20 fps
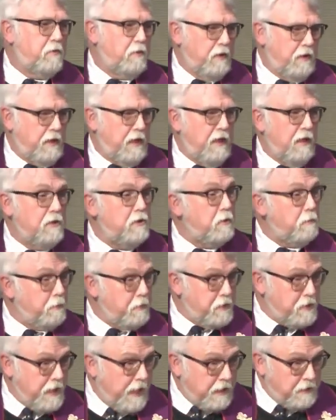were there to
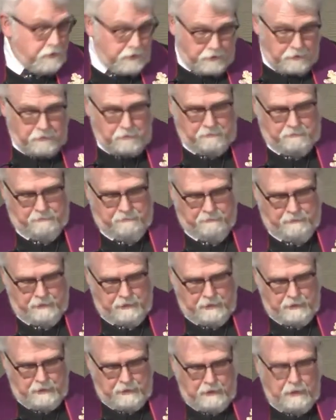protect you
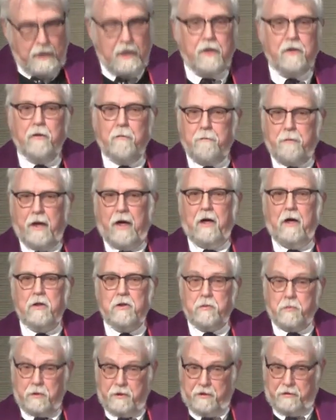and the
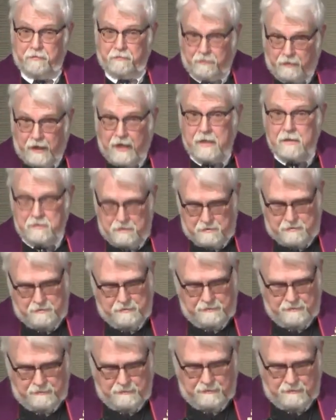bears were your friends